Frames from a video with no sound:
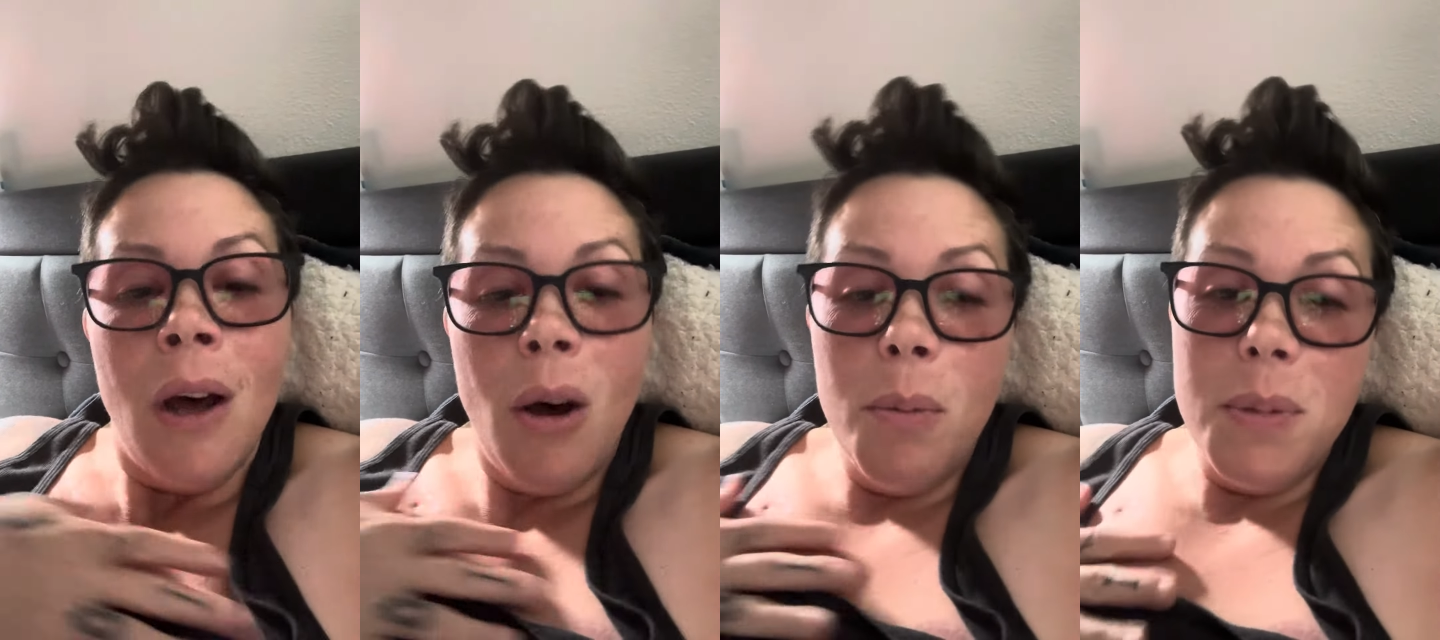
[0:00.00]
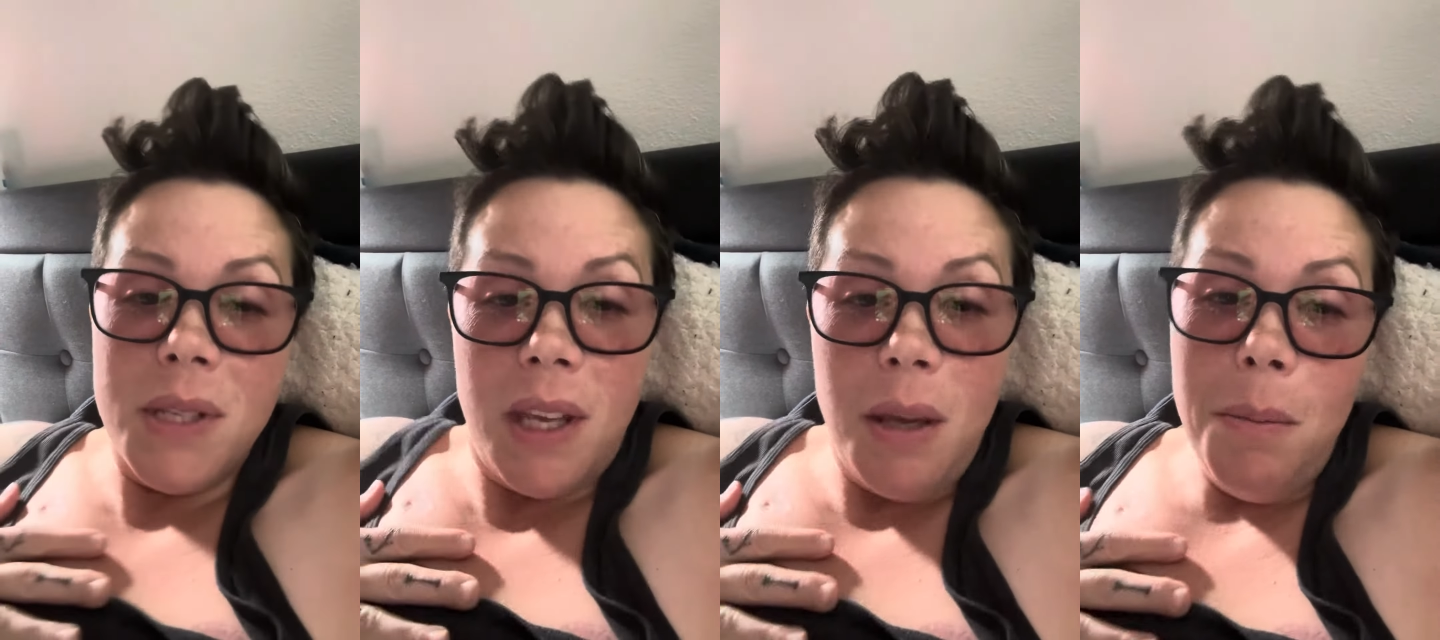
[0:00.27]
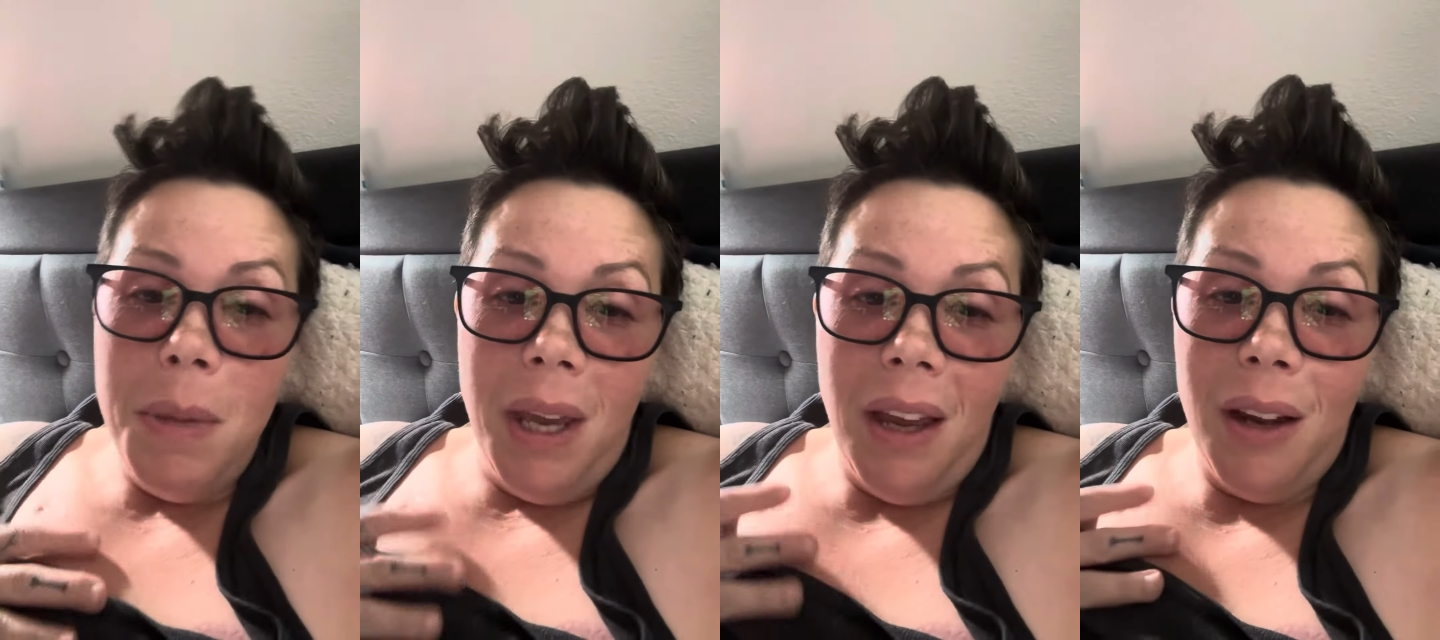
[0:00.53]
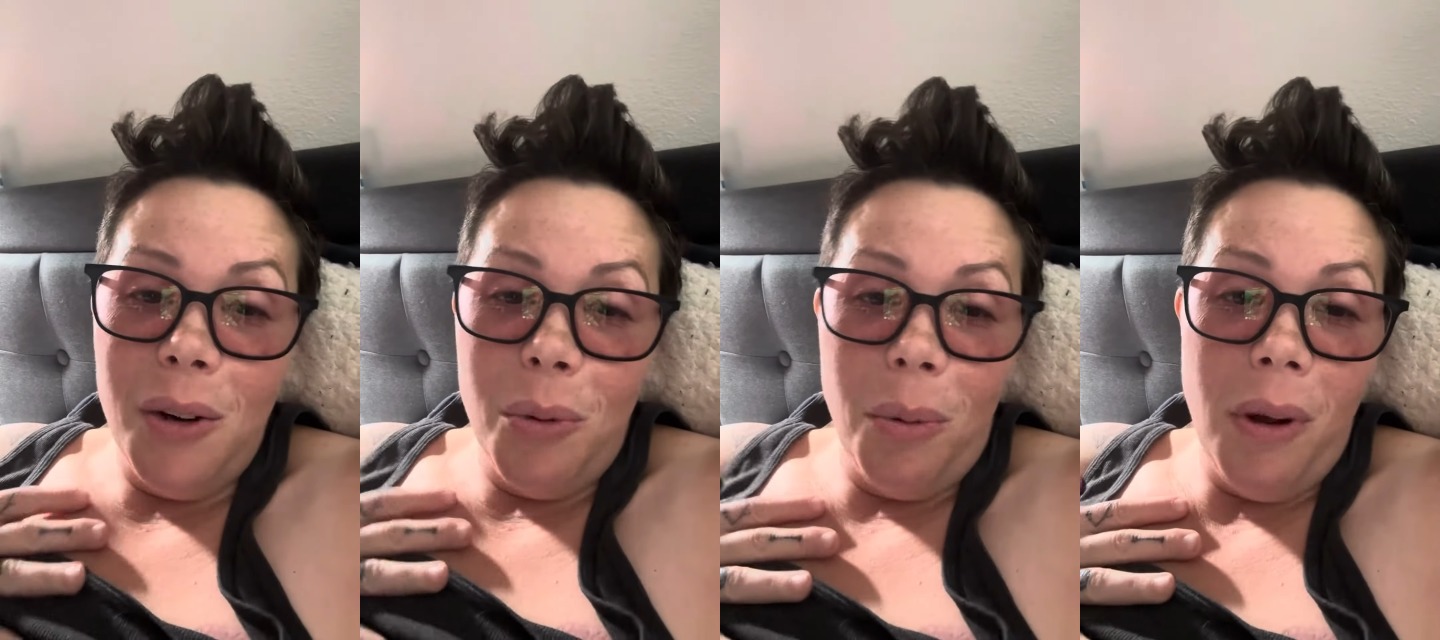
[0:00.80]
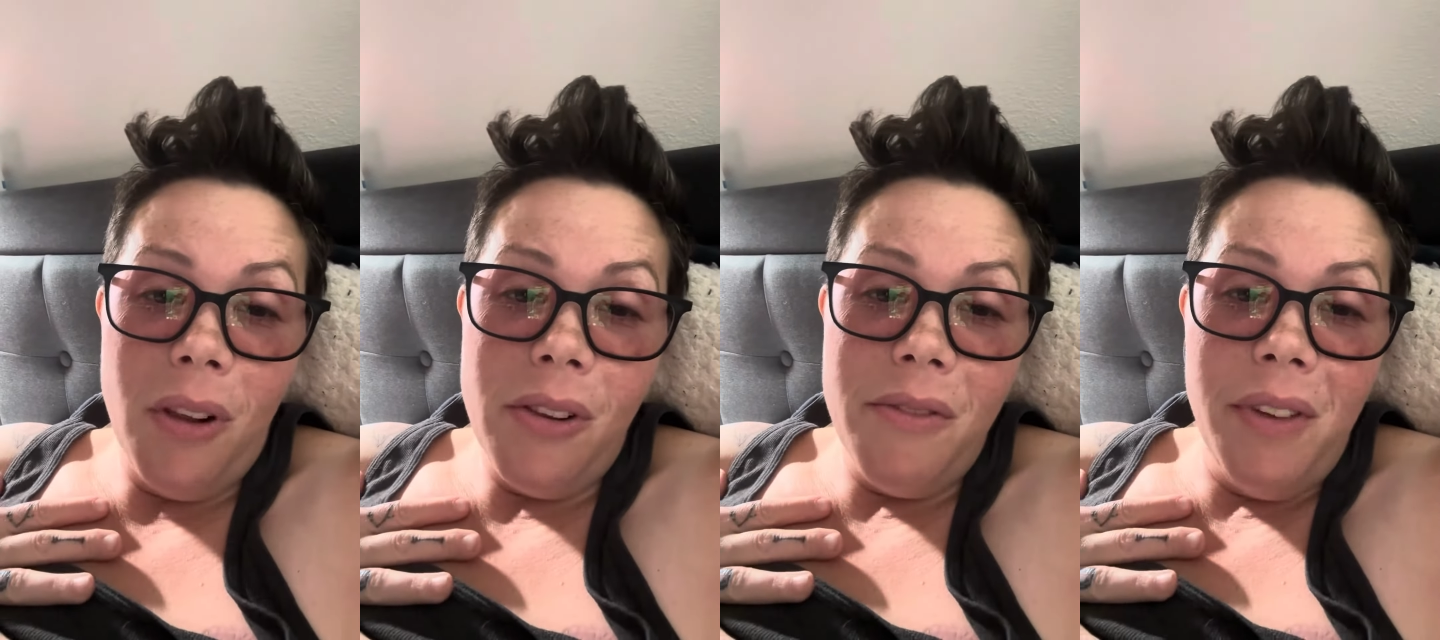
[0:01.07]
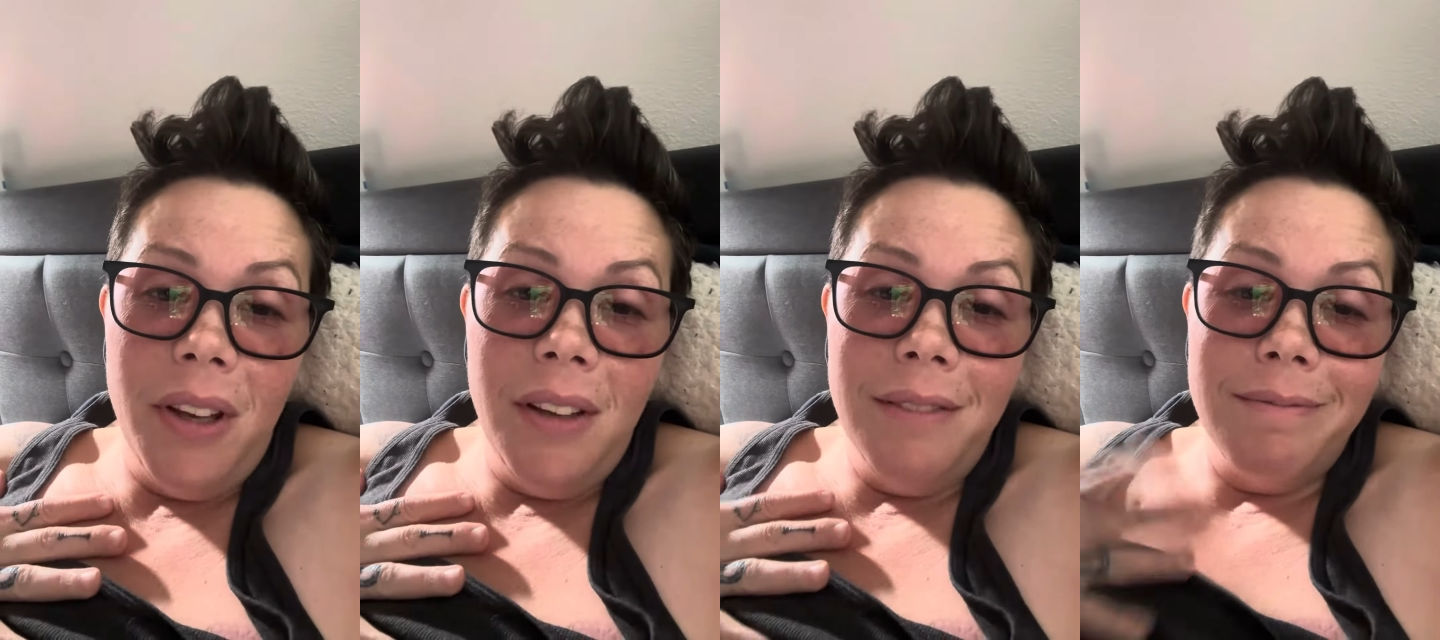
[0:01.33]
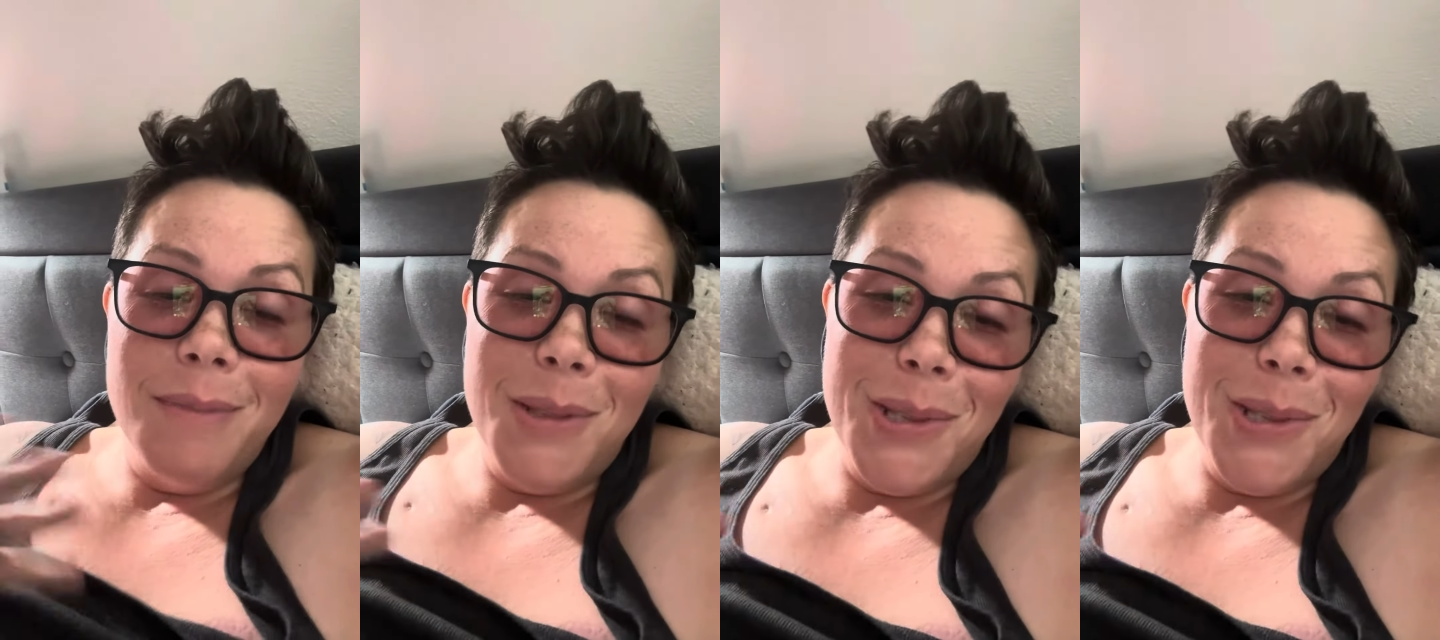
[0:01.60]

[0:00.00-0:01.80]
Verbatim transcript: helps keep me kind of relevant.